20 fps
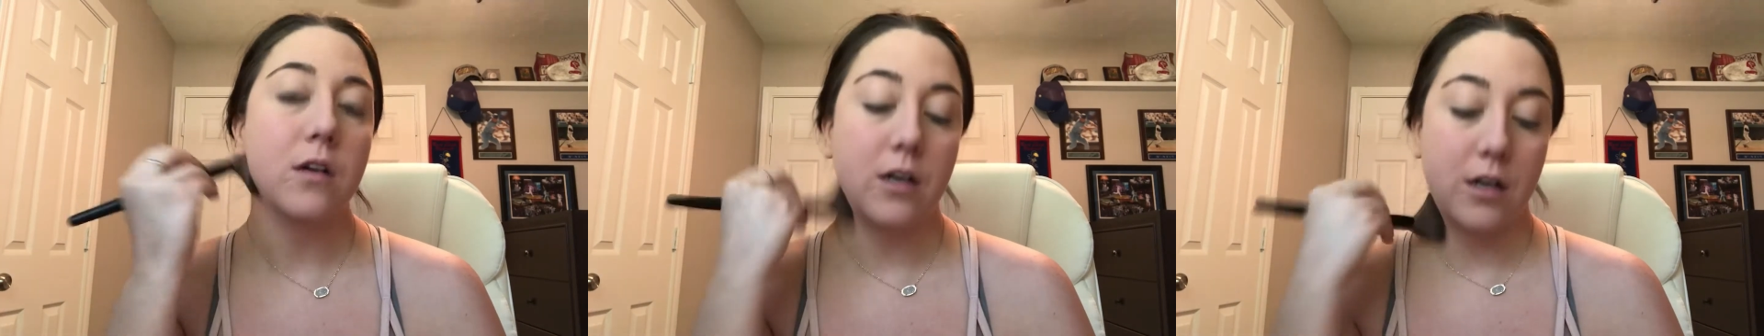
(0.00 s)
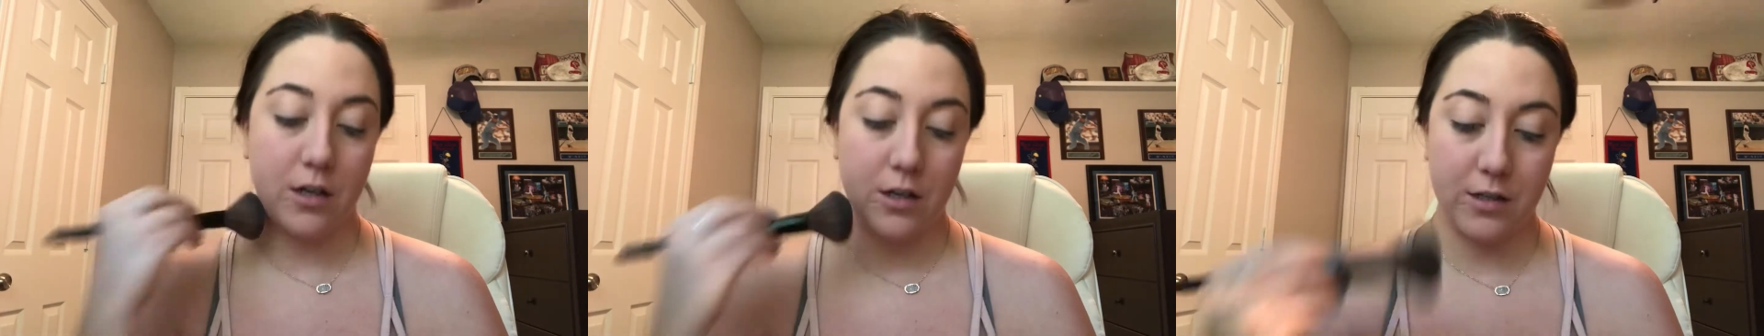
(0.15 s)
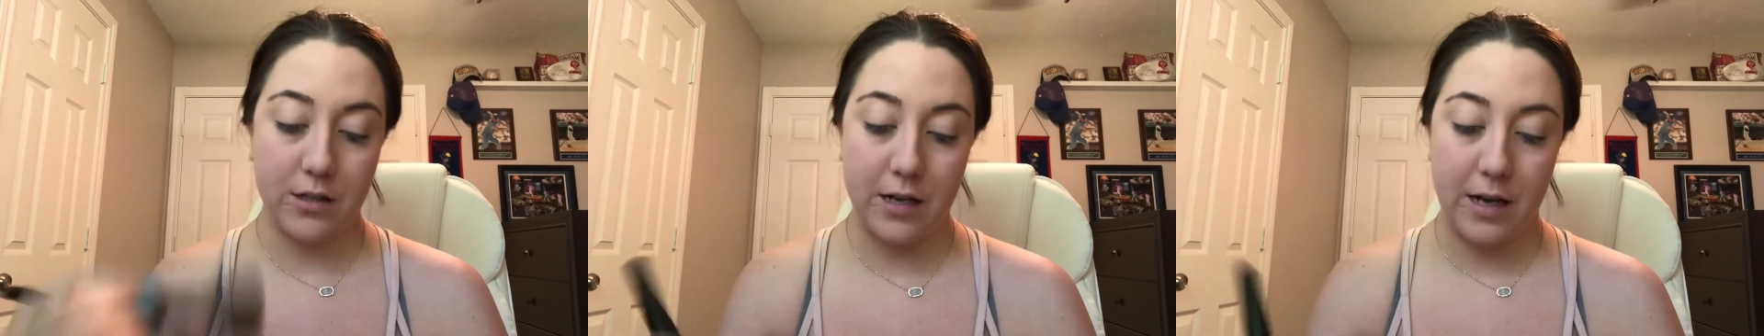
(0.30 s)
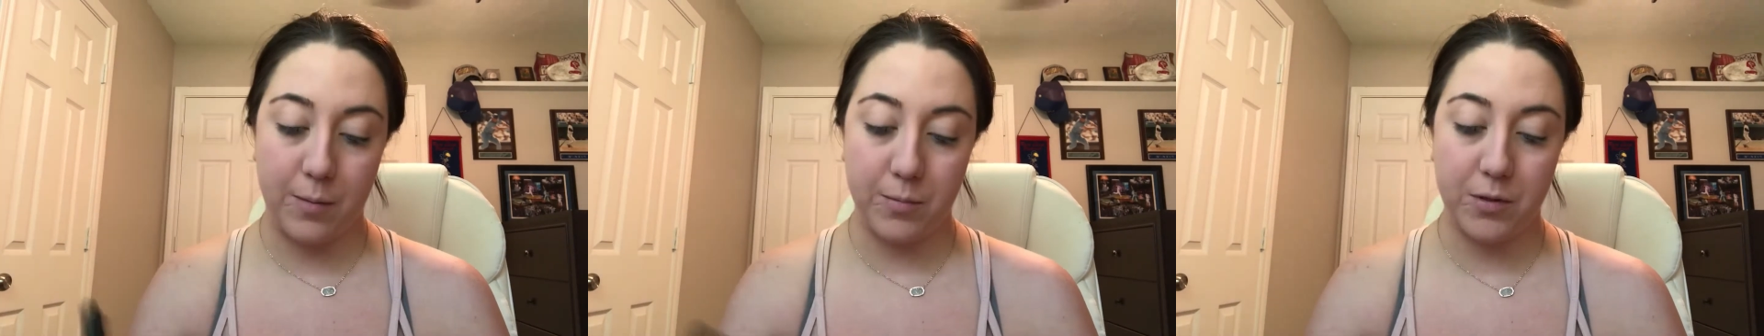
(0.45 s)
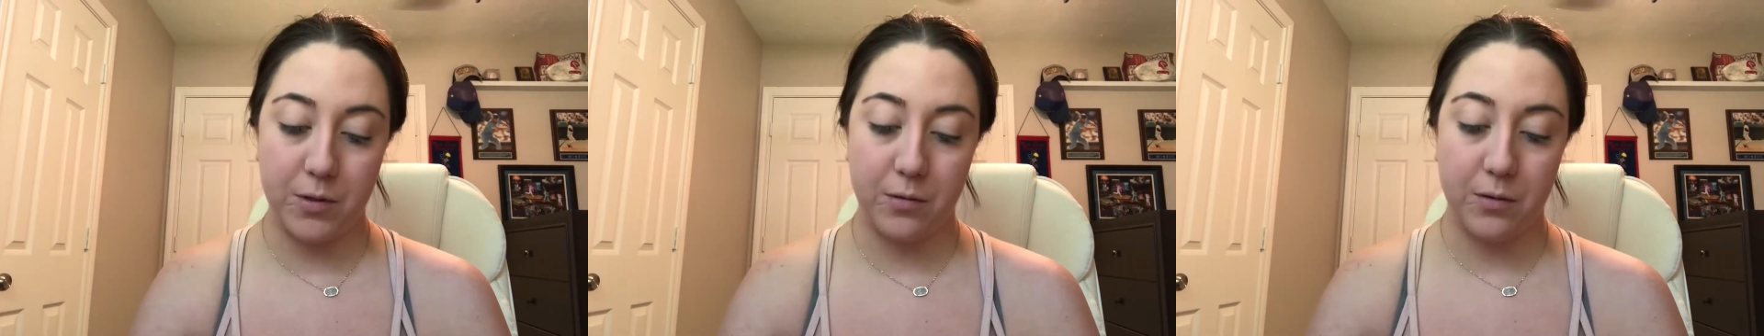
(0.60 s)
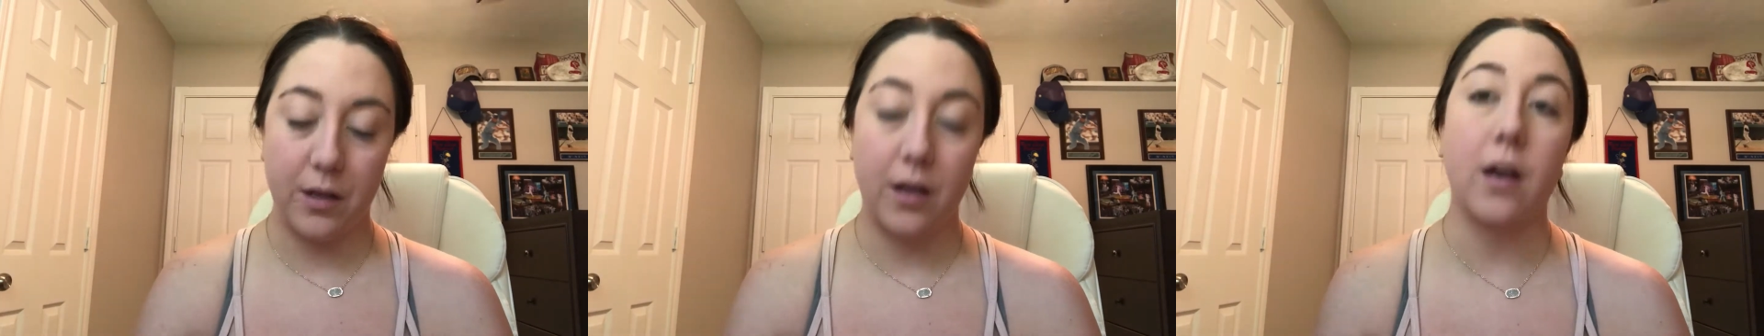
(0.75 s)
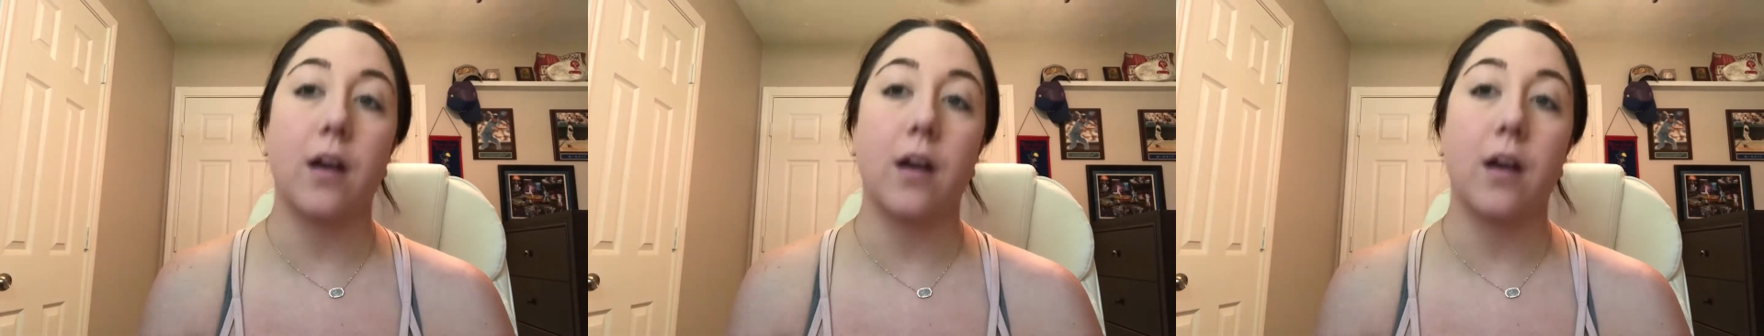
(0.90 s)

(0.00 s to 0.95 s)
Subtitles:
I just absolutely